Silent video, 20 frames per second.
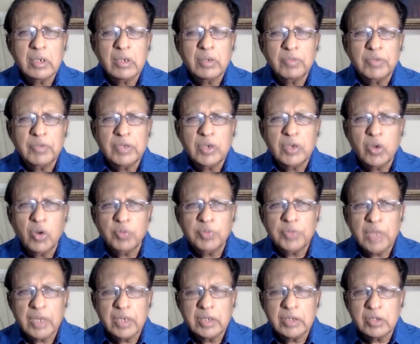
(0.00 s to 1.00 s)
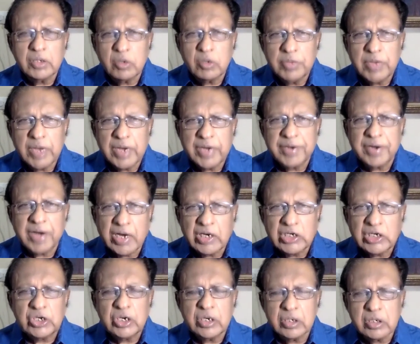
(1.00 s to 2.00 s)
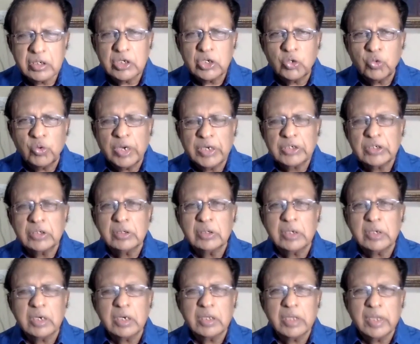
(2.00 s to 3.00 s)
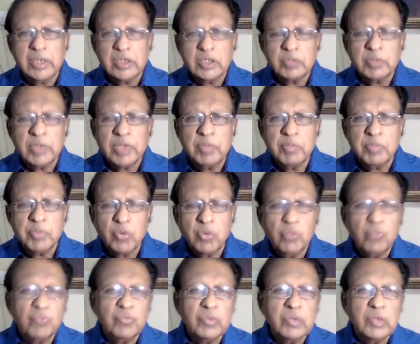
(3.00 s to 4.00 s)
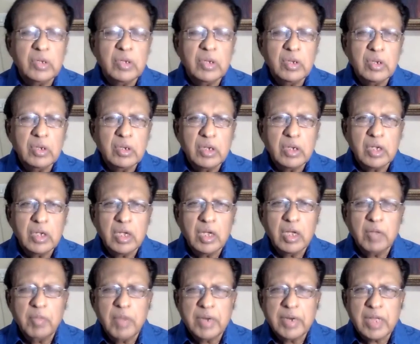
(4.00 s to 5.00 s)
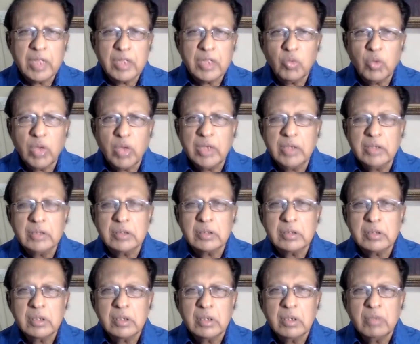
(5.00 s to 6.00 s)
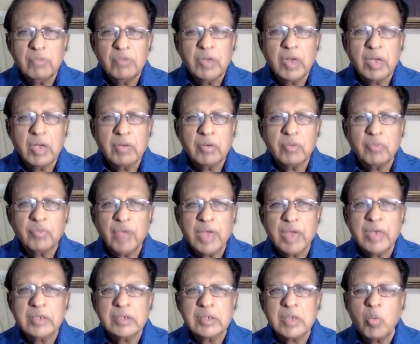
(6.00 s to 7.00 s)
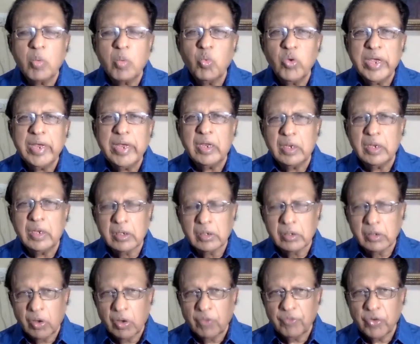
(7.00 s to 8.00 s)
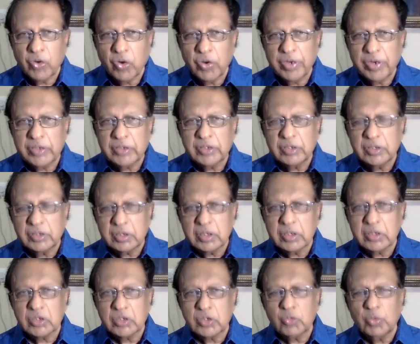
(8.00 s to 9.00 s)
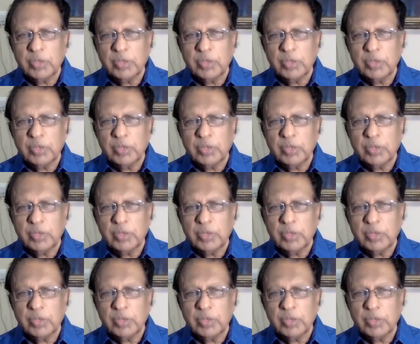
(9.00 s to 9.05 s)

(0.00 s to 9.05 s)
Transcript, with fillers: we hope that this will be a transient situation and things may improve. Uh, but otherwise, we'll have to find some way of coexistence